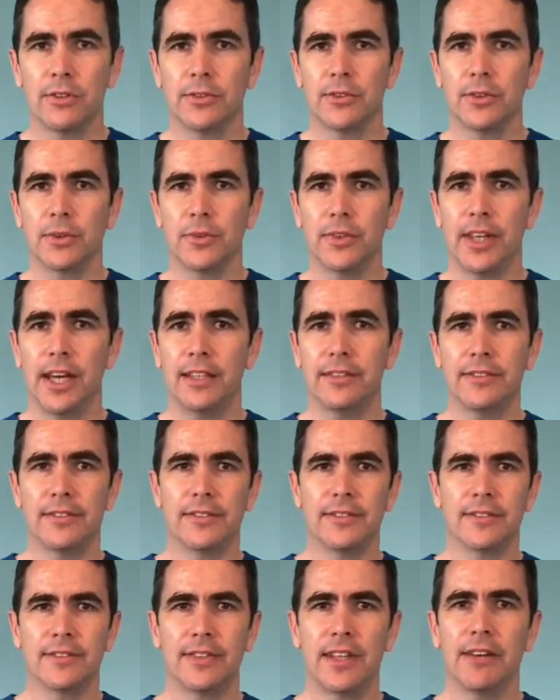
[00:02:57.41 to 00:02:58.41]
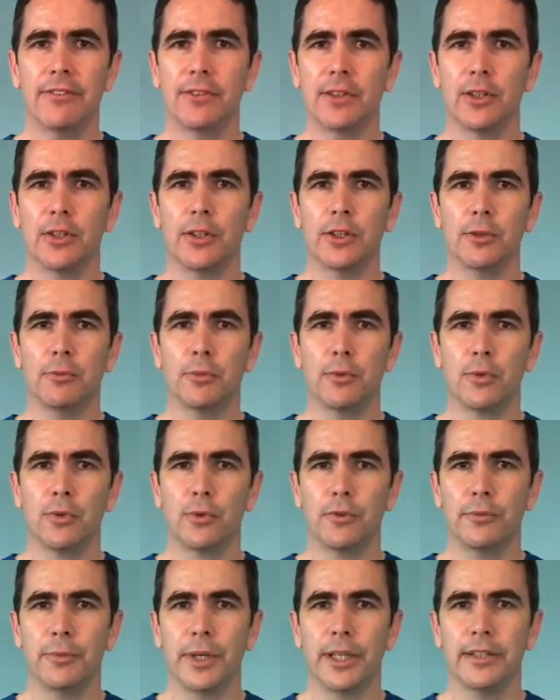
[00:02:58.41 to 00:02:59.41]
So that's definitely an
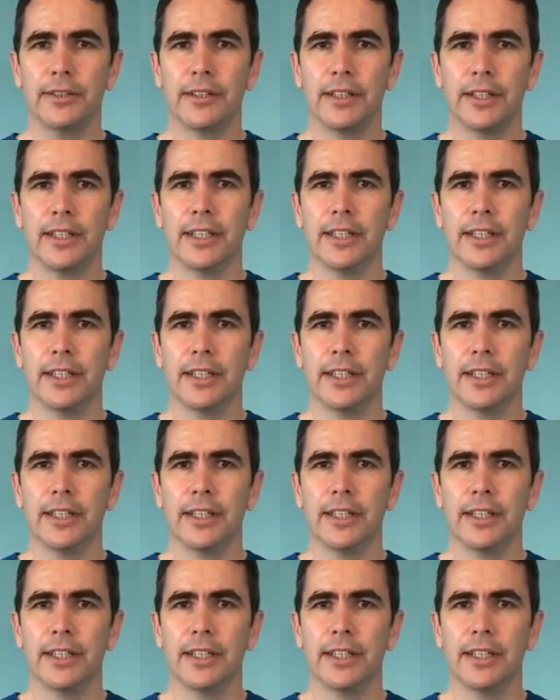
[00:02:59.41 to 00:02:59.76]
improvement.